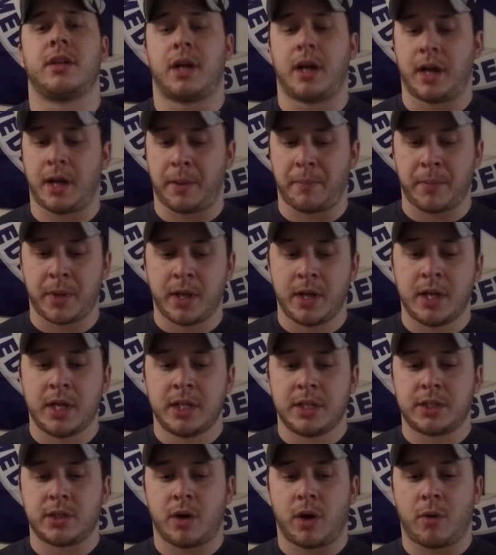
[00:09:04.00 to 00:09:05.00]
Um,
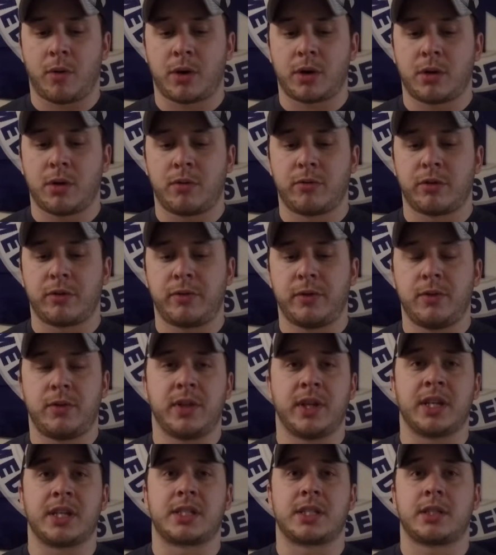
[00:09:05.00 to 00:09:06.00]
so I want to go over a few
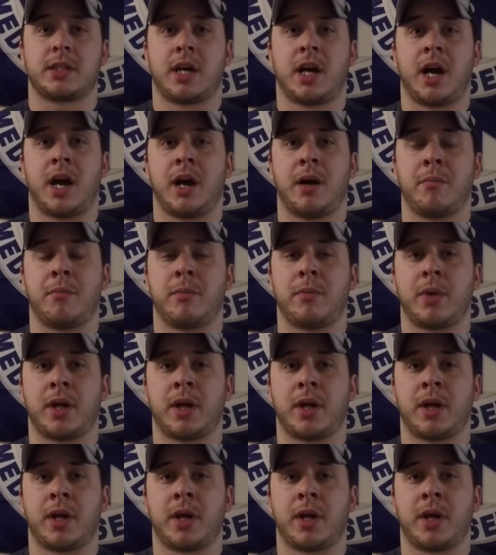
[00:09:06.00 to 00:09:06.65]
things, um,